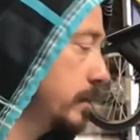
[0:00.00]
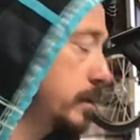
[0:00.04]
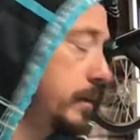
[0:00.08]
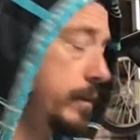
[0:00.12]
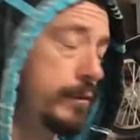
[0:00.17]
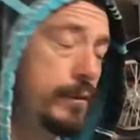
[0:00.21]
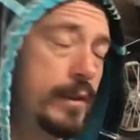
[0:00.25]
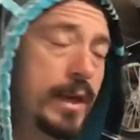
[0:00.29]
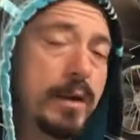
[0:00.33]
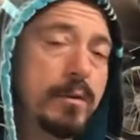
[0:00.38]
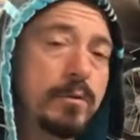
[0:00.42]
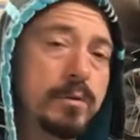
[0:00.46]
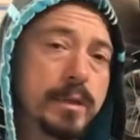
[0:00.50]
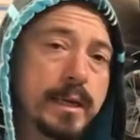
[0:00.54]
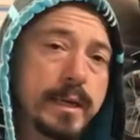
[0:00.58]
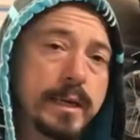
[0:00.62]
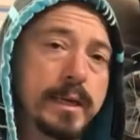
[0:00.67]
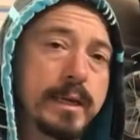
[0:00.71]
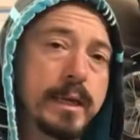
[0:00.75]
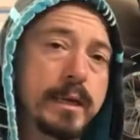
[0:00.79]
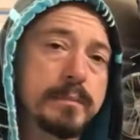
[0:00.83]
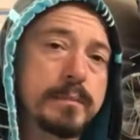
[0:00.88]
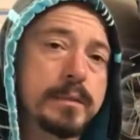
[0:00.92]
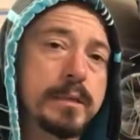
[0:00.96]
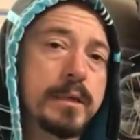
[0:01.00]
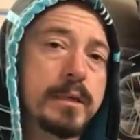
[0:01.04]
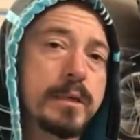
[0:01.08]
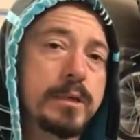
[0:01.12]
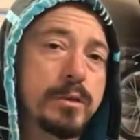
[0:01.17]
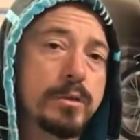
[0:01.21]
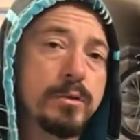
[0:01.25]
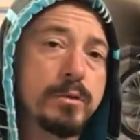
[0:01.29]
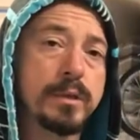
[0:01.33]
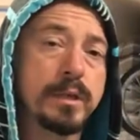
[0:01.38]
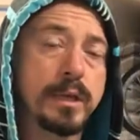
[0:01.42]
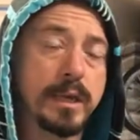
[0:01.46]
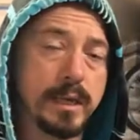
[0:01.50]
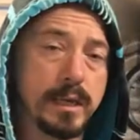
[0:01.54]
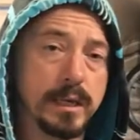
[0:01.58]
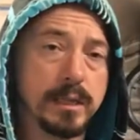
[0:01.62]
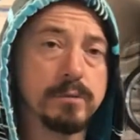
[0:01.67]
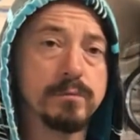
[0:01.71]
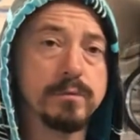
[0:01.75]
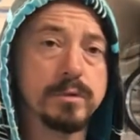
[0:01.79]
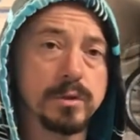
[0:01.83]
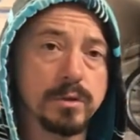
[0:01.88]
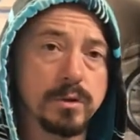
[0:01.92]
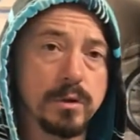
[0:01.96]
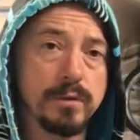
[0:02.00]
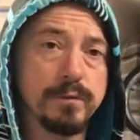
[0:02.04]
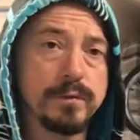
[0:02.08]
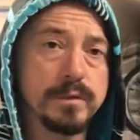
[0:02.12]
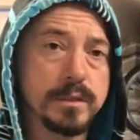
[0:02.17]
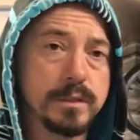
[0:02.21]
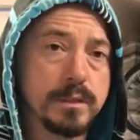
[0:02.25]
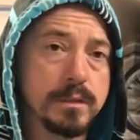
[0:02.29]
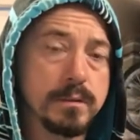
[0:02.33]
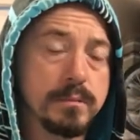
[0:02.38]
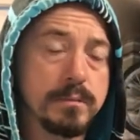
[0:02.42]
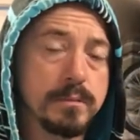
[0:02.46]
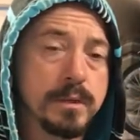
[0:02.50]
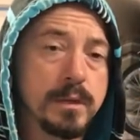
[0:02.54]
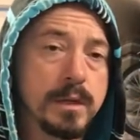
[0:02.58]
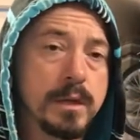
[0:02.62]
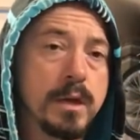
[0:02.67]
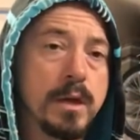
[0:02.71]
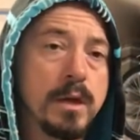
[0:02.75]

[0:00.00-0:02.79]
the flywheel, I kept it. You can't resurface them.